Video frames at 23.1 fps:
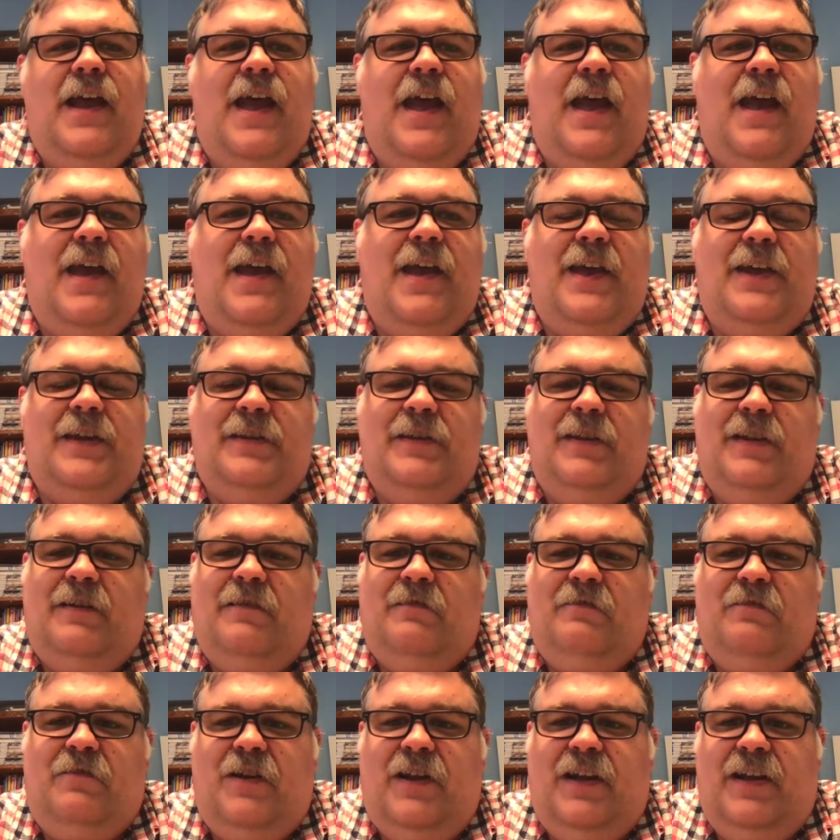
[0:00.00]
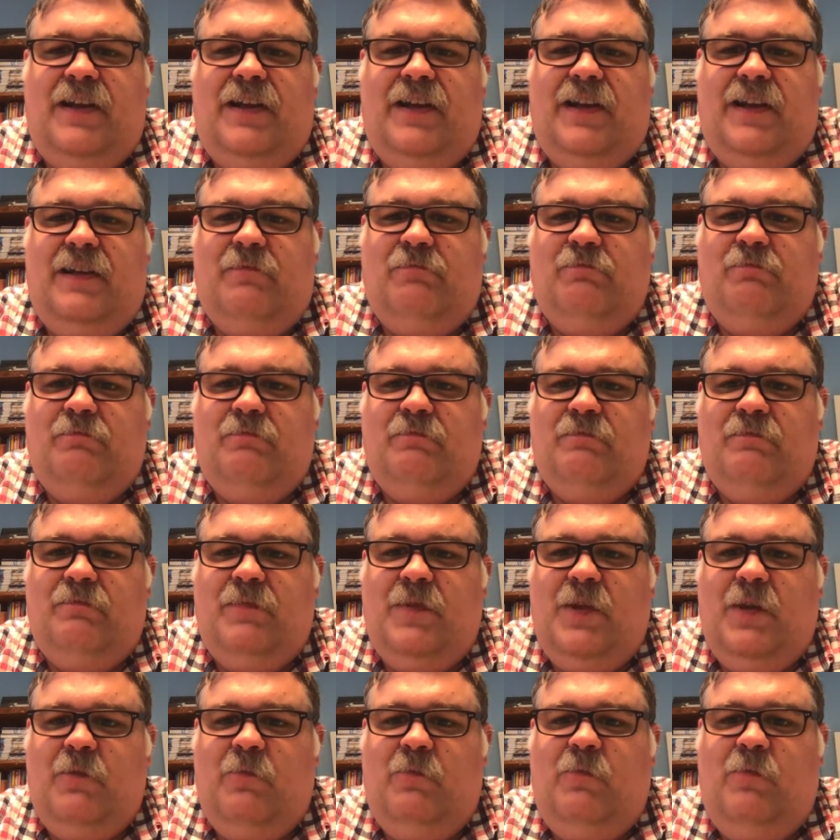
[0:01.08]
And on Friday,
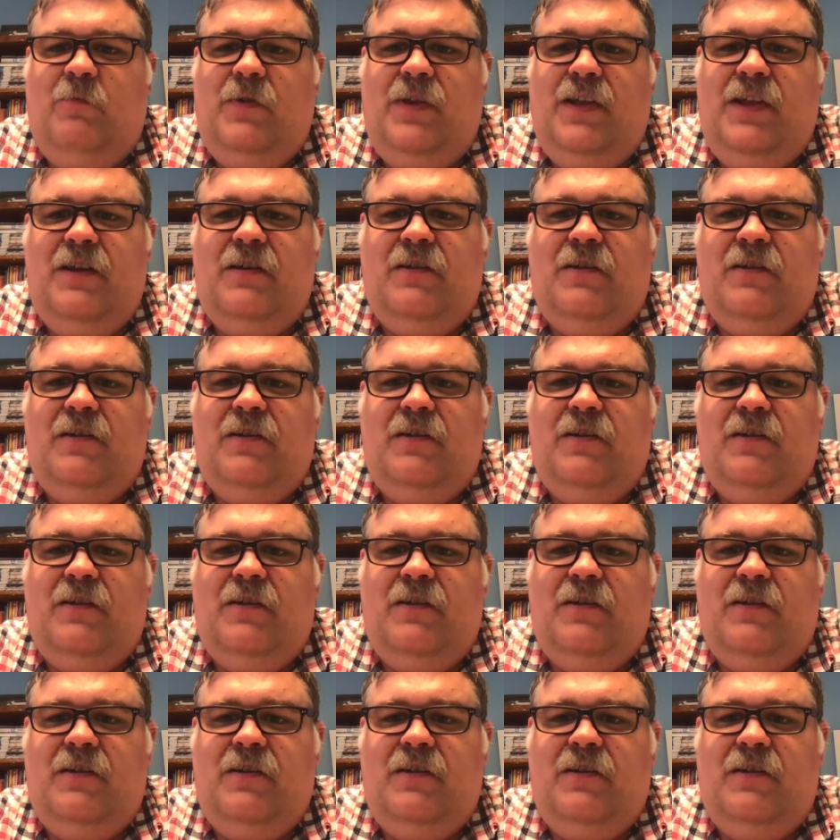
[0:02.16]
we